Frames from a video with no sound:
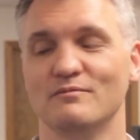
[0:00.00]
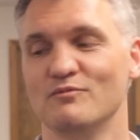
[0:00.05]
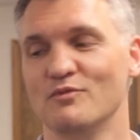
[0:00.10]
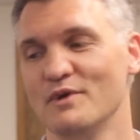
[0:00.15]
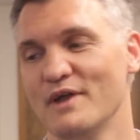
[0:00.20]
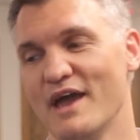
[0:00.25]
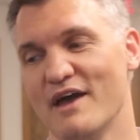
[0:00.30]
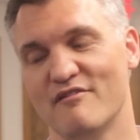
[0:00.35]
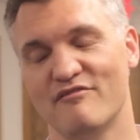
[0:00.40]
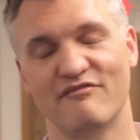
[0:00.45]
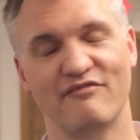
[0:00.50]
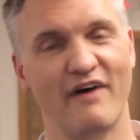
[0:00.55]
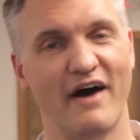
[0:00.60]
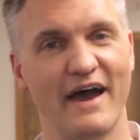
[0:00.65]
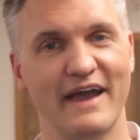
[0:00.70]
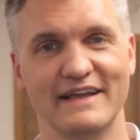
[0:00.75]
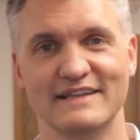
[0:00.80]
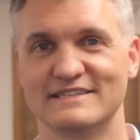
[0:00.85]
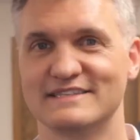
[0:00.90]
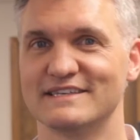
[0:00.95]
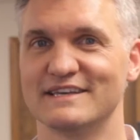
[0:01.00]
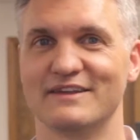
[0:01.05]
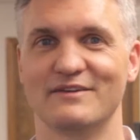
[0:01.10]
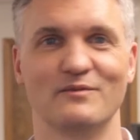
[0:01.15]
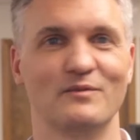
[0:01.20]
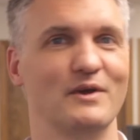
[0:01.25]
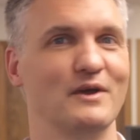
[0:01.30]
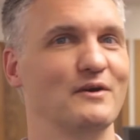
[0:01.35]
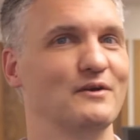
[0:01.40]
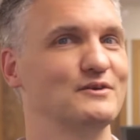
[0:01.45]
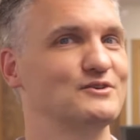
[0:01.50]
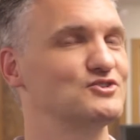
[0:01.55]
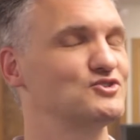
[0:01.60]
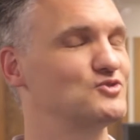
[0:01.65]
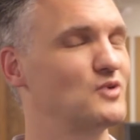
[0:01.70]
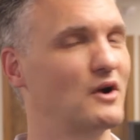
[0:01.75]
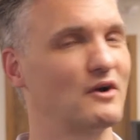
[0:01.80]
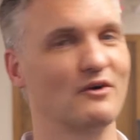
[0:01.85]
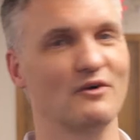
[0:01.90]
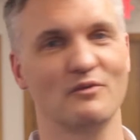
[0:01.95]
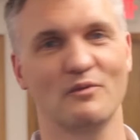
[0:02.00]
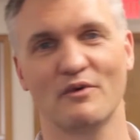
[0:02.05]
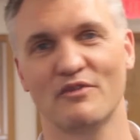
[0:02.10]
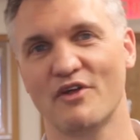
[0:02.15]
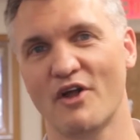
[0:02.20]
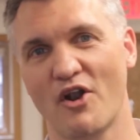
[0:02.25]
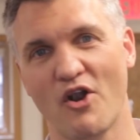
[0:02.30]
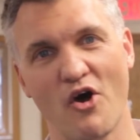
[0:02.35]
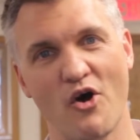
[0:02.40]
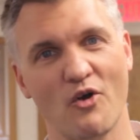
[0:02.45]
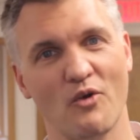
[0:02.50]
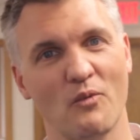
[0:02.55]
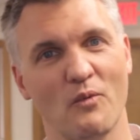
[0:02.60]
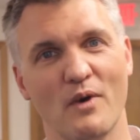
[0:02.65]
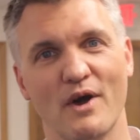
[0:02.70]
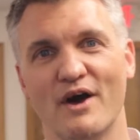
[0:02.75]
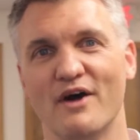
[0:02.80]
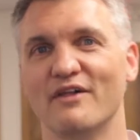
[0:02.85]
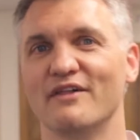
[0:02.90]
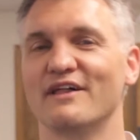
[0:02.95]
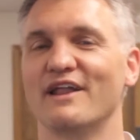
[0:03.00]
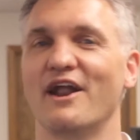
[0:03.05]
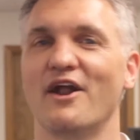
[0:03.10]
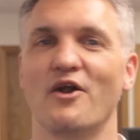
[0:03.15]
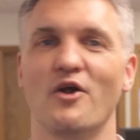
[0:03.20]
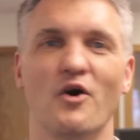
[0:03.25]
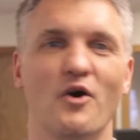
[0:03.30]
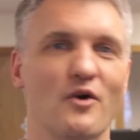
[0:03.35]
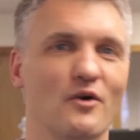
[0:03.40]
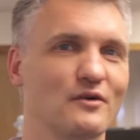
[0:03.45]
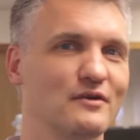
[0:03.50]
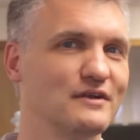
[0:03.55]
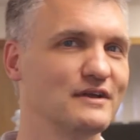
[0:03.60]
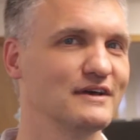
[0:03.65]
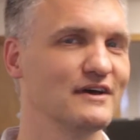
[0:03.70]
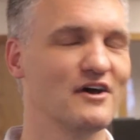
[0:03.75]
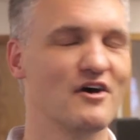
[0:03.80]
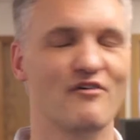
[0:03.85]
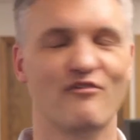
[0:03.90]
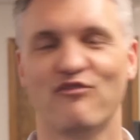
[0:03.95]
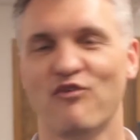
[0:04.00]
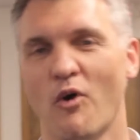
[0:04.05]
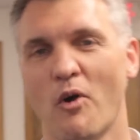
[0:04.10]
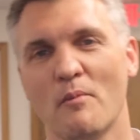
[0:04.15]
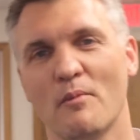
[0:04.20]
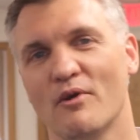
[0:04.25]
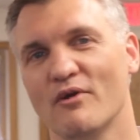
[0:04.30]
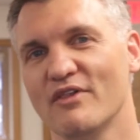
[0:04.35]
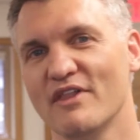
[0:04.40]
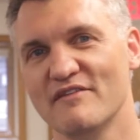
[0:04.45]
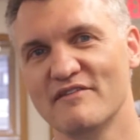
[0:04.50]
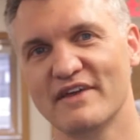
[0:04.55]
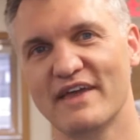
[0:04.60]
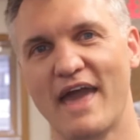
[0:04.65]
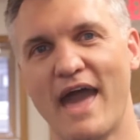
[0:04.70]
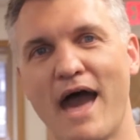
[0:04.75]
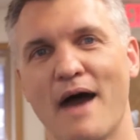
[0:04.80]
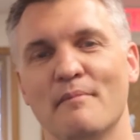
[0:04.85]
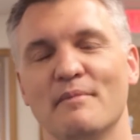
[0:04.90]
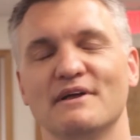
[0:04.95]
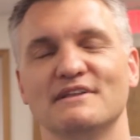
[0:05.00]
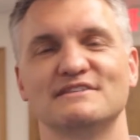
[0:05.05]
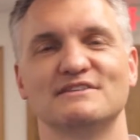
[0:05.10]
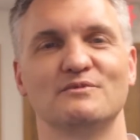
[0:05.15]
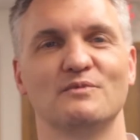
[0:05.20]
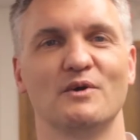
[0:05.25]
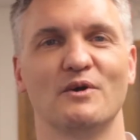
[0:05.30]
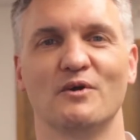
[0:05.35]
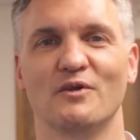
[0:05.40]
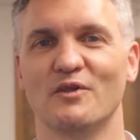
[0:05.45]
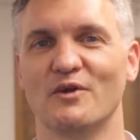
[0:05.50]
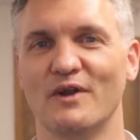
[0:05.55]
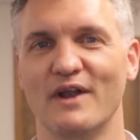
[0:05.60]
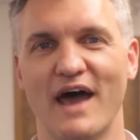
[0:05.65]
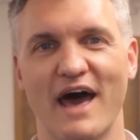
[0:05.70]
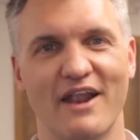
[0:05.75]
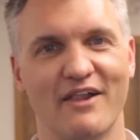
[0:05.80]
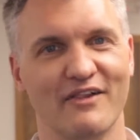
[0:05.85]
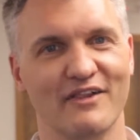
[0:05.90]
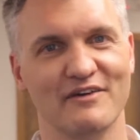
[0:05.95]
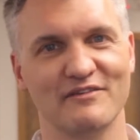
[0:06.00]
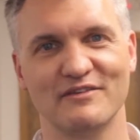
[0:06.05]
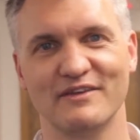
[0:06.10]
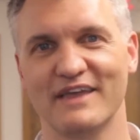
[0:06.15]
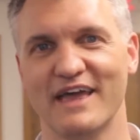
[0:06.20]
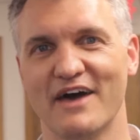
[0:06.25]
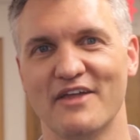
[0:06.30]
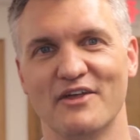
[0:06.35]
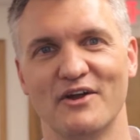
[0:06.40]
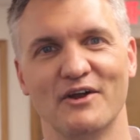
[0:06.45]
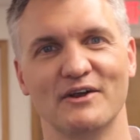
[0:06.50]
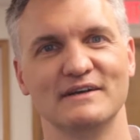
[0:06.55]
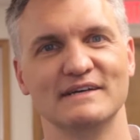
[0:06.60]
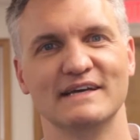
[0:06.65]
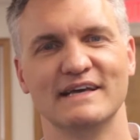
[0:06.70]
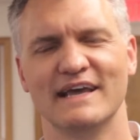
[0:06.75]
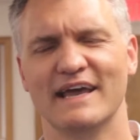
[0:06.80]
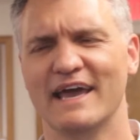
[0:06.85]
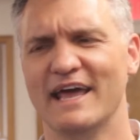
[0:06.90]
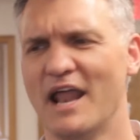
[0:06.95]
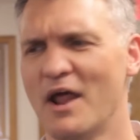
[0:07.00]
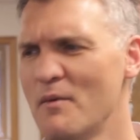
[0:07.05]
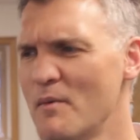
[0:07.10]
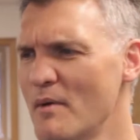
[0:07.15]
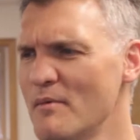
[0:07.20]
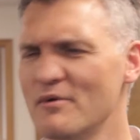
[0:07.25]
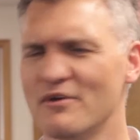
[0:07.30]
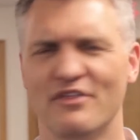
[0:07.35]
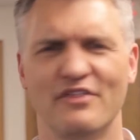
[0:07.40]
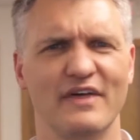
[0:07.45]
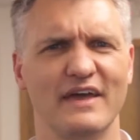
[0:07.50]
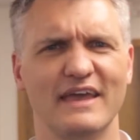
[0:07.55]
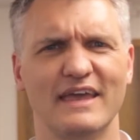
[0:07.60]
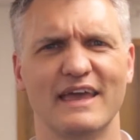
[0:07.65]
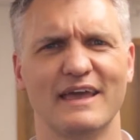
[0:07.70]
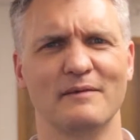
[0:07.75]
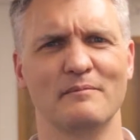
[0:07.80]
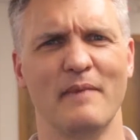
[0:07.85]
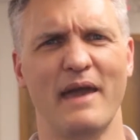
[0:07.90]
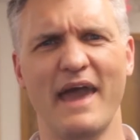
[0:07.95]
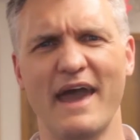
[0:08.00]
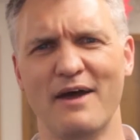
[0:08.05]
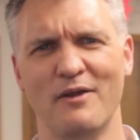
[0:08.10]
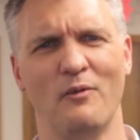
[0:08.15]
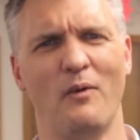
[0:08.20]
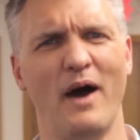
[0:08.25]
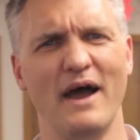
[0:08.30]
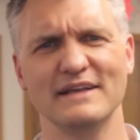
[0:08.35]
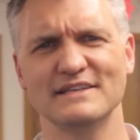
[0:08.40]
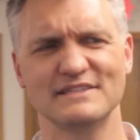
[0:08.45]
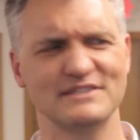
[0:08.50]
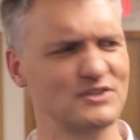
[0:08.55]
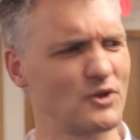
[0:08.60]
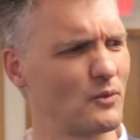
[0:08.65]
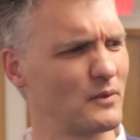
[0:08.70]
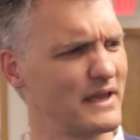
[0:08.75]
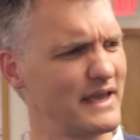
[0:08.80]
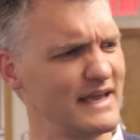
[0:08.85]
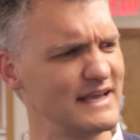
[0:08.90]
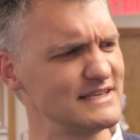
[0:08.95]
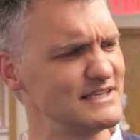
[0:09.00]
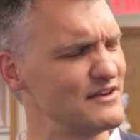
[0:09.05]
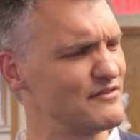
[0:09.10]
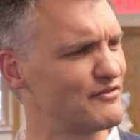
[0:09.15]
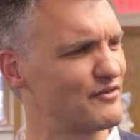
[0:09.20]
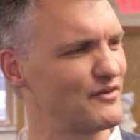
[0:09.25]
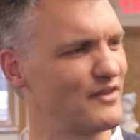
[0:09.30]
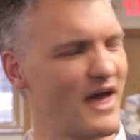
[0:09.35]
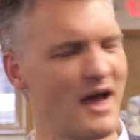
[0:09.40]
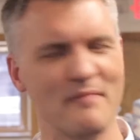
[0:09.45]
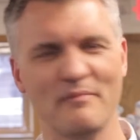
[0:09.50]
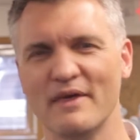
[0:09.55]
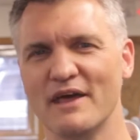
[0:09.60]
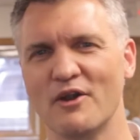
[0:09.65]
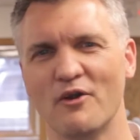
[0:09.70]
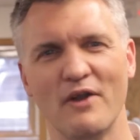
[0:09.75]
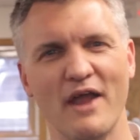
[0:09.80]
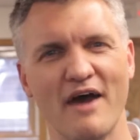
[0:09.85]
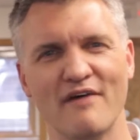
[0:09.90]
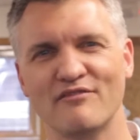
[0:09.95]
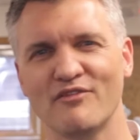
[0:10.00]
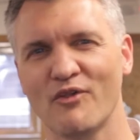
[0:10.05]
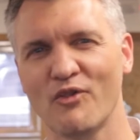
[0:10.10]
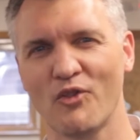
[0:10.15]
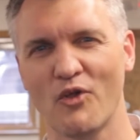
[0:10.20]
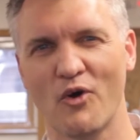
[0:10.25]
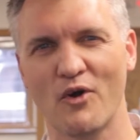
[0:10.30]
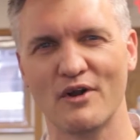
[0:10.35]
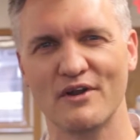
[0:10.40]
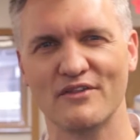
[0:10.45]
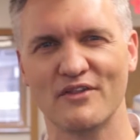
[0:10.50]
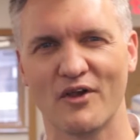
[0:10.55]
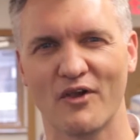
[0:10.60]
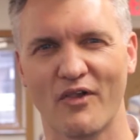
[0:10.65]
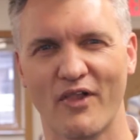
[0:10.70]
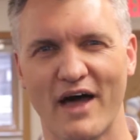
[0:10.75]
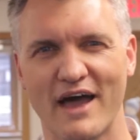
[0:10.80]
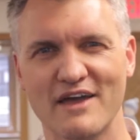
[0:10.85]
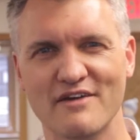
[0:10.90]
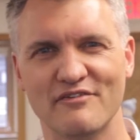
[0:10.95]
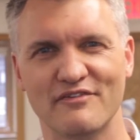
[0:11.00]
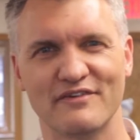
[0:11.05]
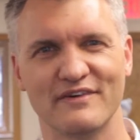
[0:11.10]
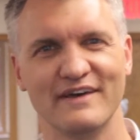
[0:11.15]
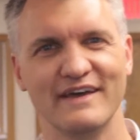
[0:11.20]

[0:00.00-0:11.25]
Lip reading: we had fights, and we struggled with our own will and our own former living habits, and we were learning how to live together. And I remember thinking, man, why is it so easy for them? They don't have the Lord in their life,